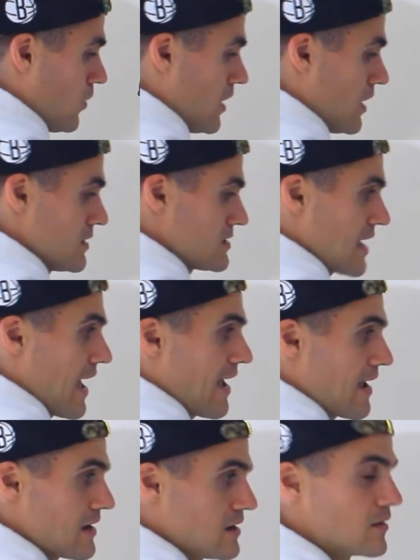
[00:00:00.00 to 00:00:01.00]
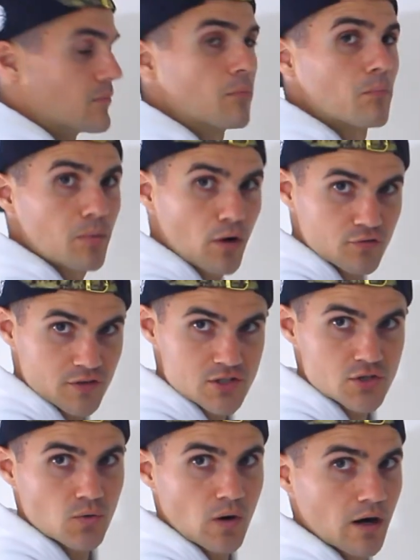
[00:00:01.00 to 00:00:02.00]
was a perfect
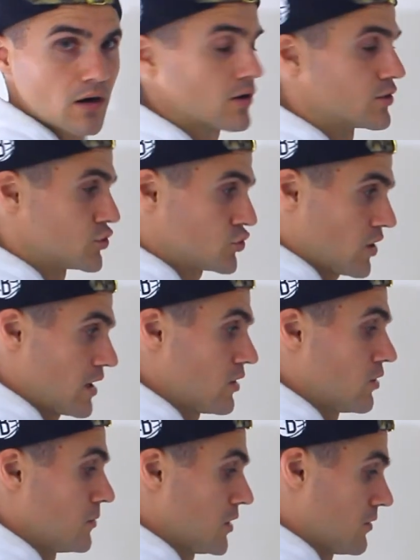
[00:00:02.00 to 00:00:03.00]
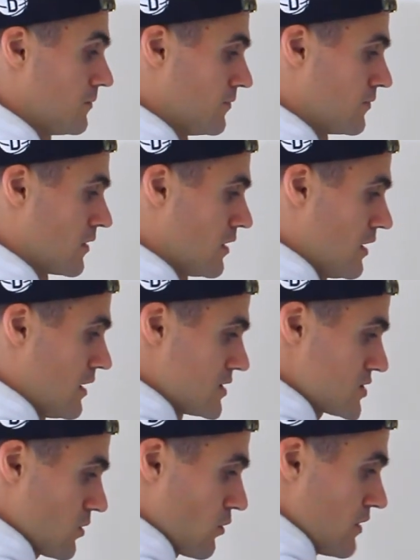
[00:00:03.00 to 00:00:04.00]
square trinomial.
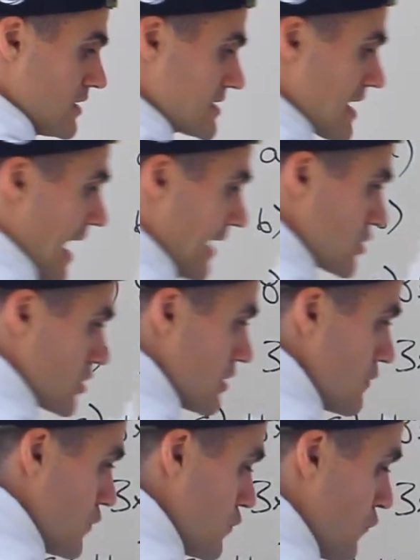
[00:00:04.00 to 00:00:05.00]
So this actually, if you